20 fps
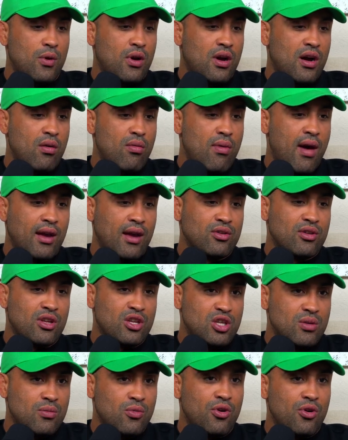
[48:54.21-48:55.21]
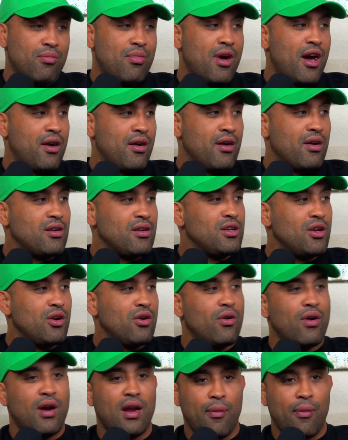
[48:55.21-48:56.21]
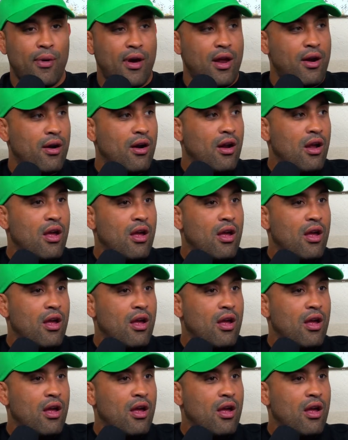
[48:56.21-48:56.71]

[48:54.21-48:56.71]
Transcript: come back to the gym, you're better. You're already better.